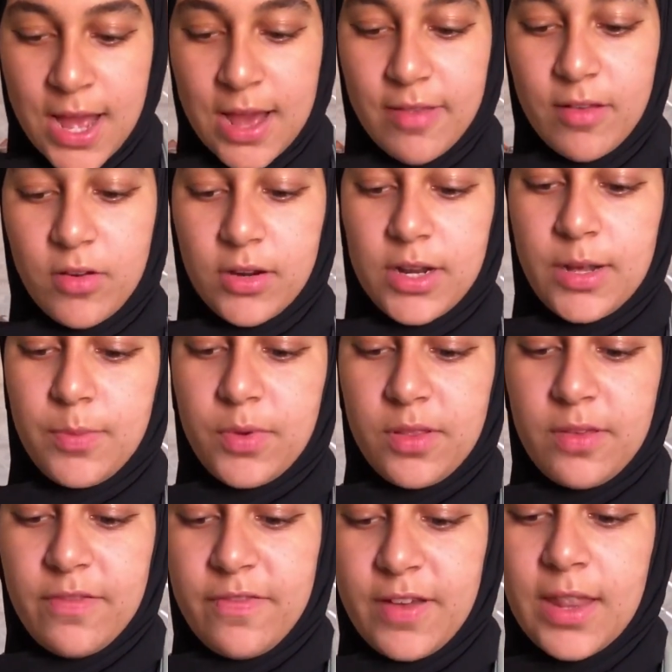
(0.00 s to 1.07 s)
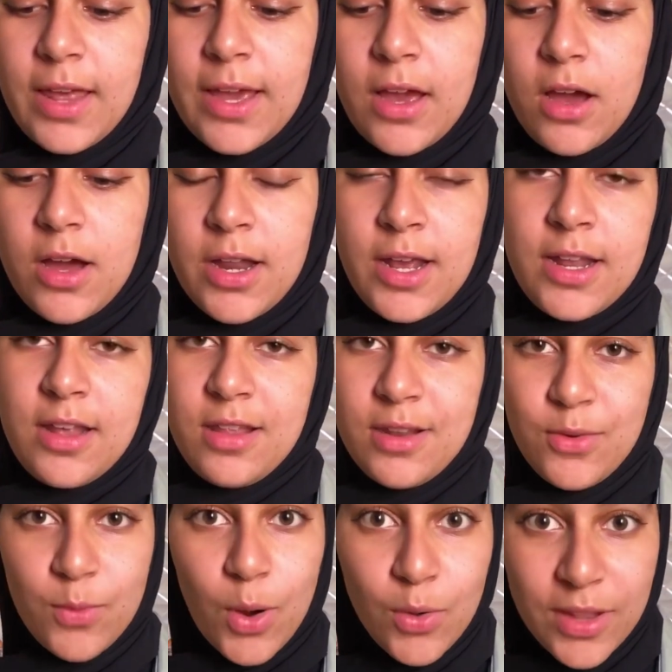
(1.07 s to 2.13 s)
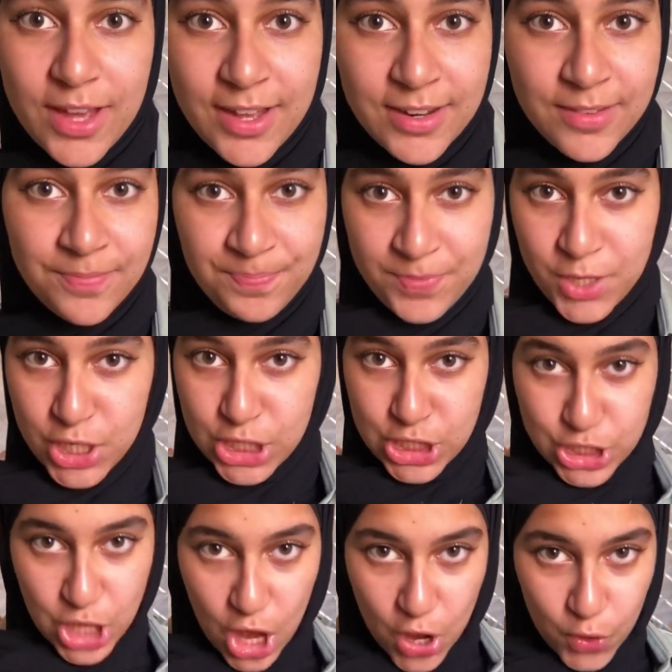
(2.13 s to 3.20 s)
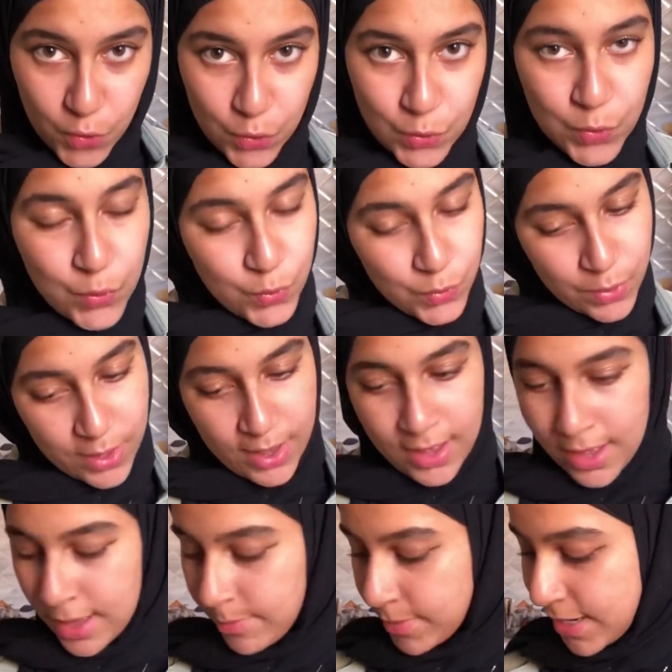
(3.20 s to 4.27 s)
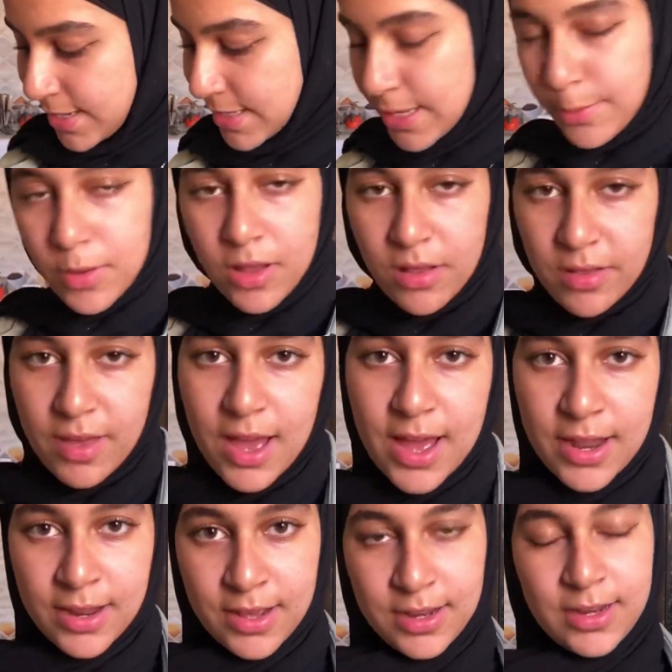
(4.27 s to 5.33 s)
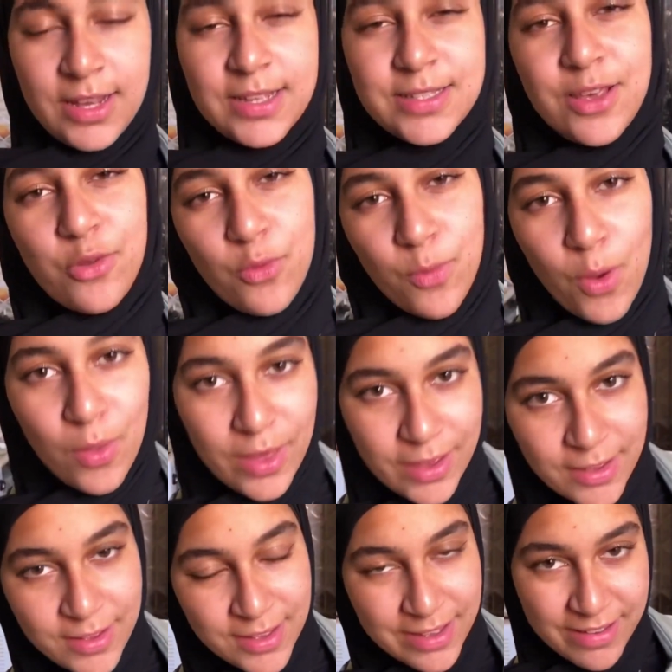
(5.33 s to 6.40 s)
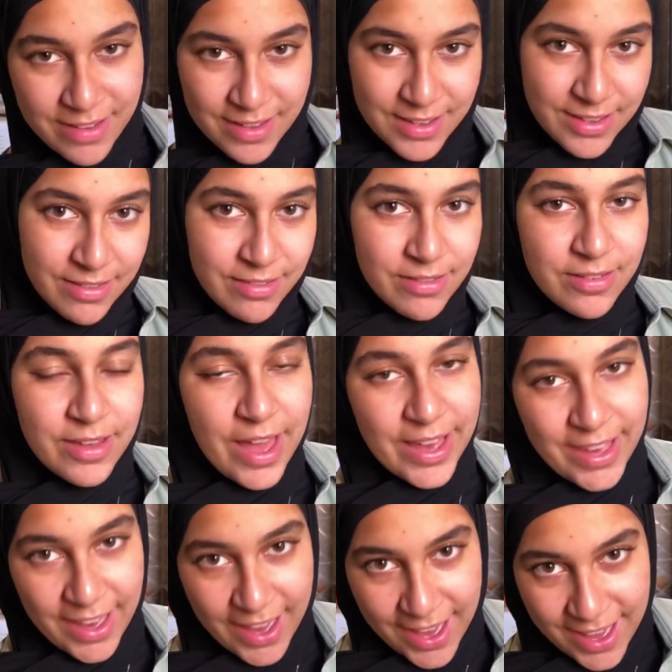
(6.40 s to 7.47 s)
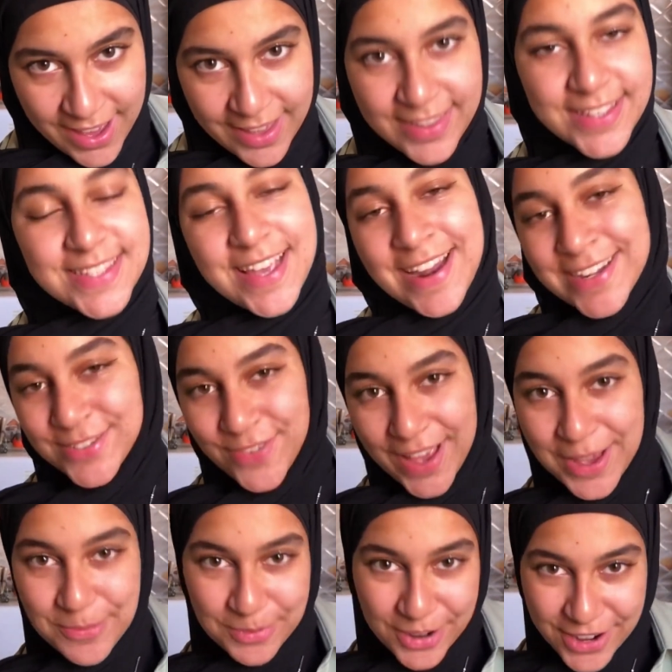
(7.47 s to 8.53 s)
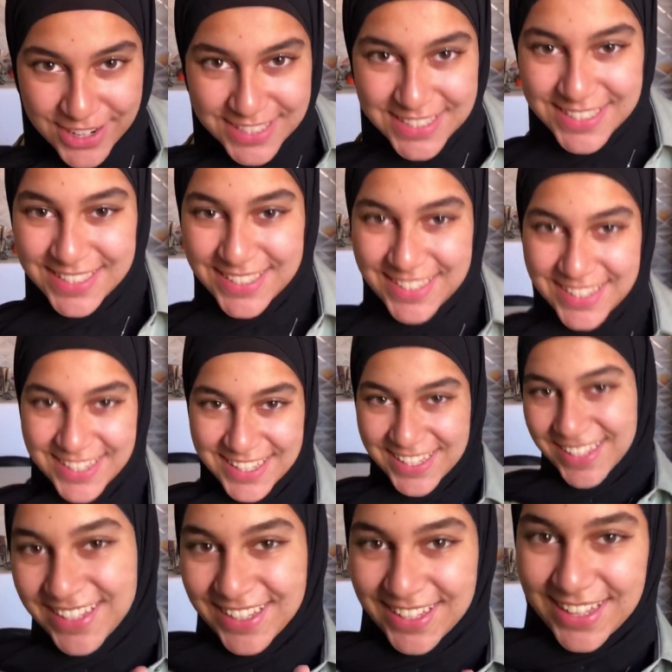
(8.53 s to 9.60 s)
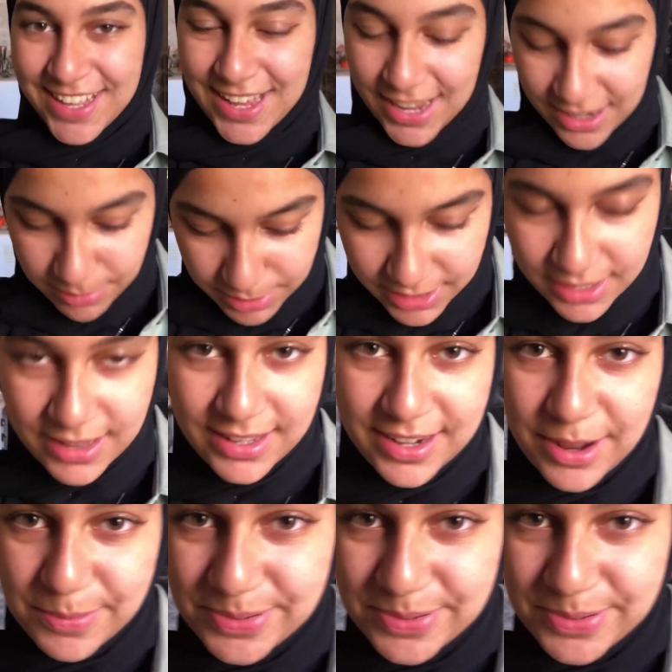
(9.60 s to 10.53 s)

then we're gonna put the filling on it and then roll it. So I'm gonna skip all of that and get to the rolling, aka the satisfying part. And I'm gonna clean up.